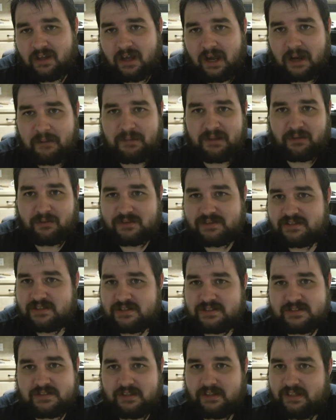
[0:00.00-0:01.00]
I mean,
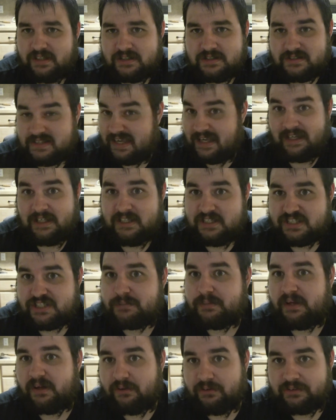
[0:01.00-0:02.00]
Rustic Study is any
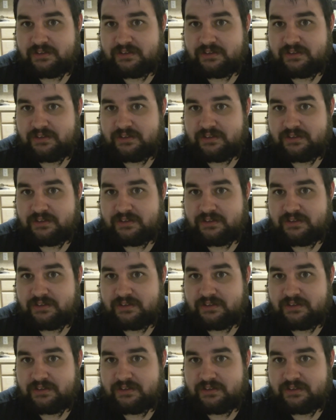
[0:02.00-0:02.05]
spell.